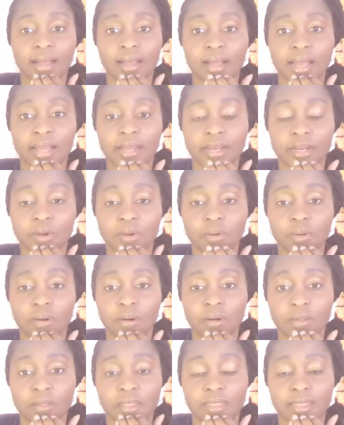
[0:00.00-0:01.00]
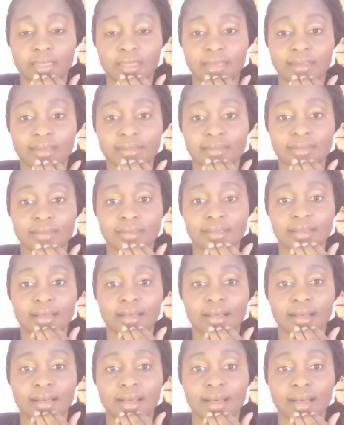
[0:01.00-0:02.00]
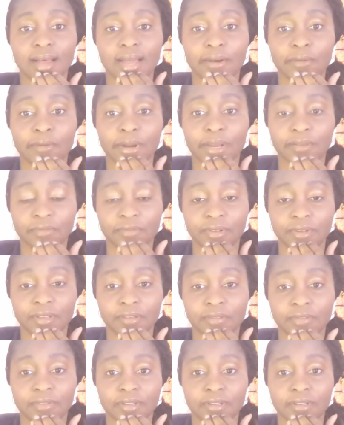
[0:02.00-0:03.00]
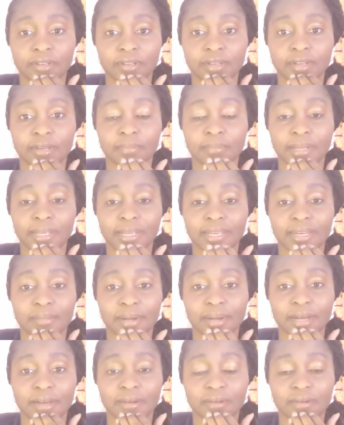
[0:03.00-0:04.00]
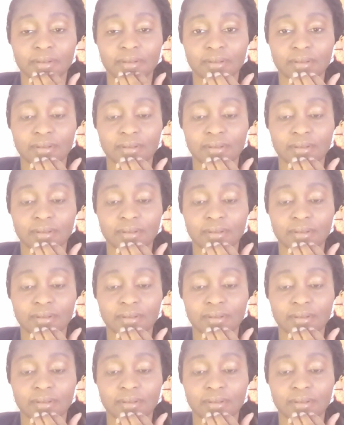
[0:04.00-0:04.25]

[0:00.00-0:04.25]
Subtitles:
I know all the things I rightfully feel to complain about.